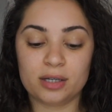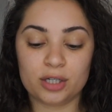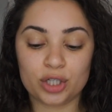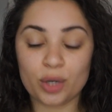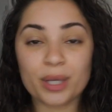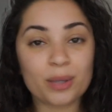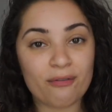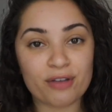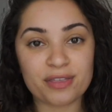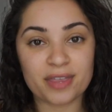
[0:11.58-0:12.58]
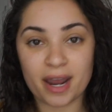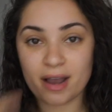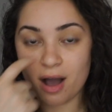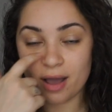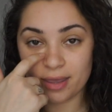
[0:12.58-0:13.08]
showing you everything that I
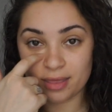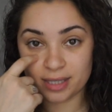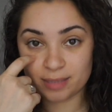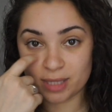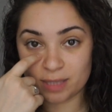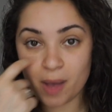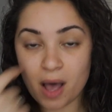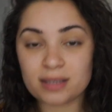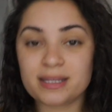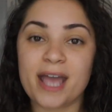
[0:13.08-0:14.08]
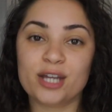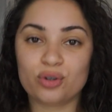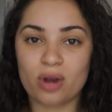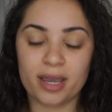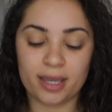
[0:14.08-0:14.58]
got in this month's box and
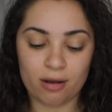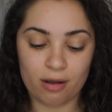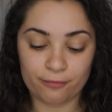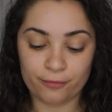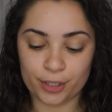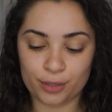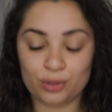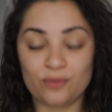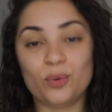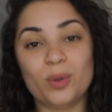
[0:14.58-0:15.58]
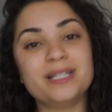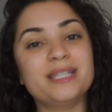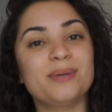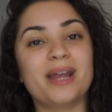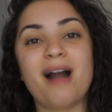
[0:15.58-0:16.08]
trying it on for you. So if you want to
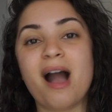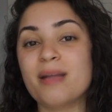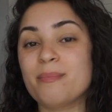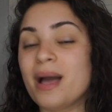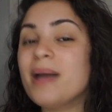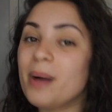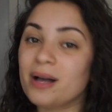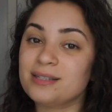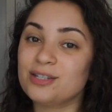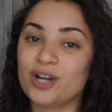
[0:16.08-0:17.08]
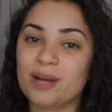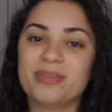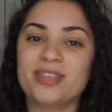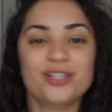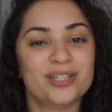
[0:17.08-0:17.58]
see what I got in my Boxycharm,
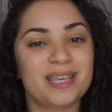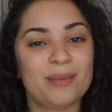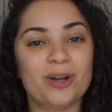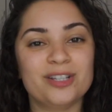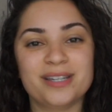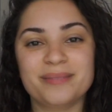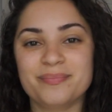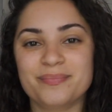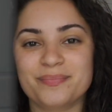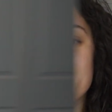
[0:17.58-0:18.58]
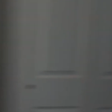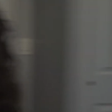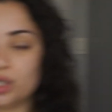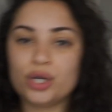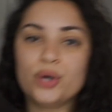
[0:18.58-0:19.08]
then just keep watching.
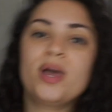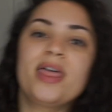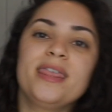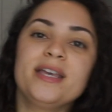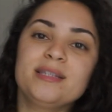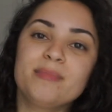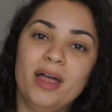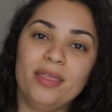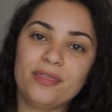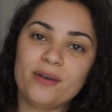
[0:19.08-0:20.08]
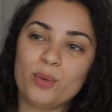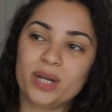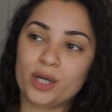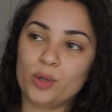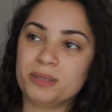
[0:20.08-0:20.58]
So this month, when
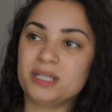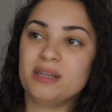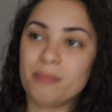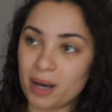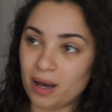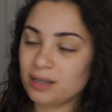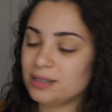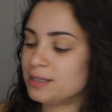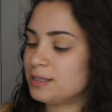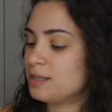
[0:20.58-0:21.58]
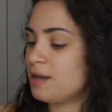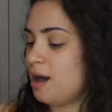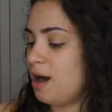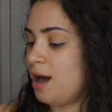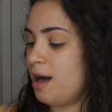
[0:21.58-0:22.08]
I opened the box,
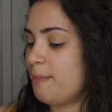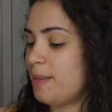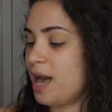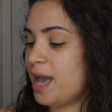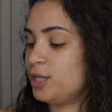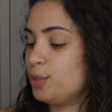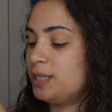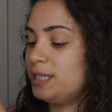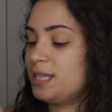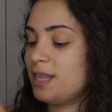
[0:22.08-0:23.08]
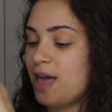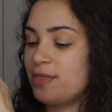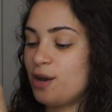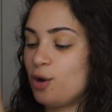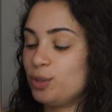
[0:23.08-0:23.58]
I noticed that
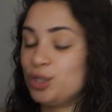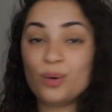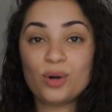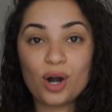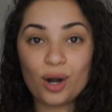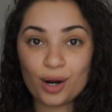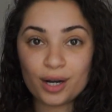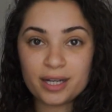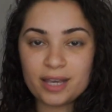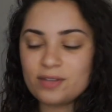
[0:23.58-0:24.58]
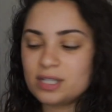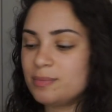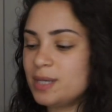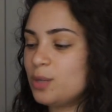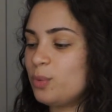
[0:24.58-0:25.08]
there was no card given to
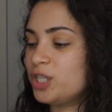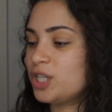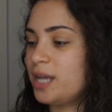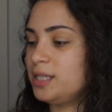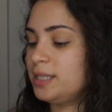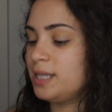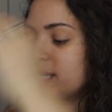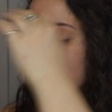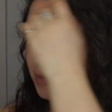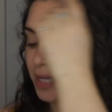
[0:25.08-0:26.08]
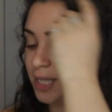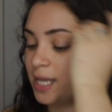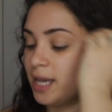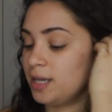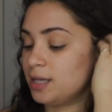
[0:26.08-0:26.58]
me, which kind of sucks because
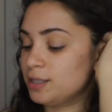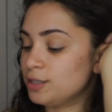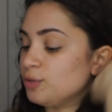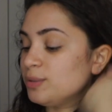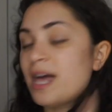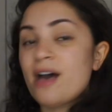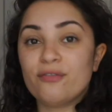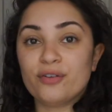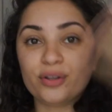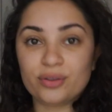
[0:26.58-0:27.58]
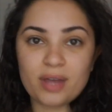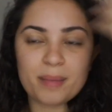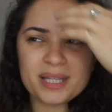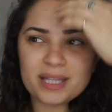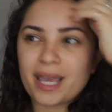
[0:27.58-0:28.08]
I use that for,
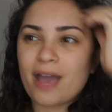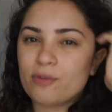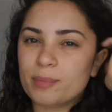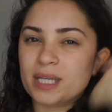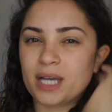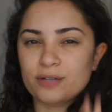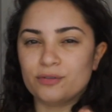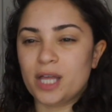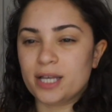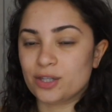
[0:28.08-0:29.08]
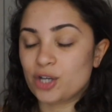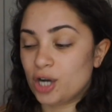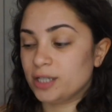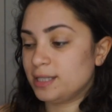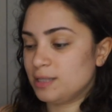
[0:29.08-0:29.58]
like everybody kind of relies on the
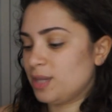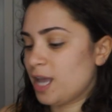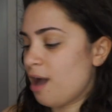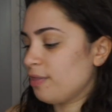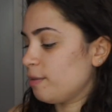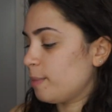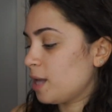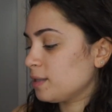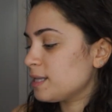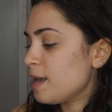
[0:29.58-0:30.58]
card to see what they got in their box.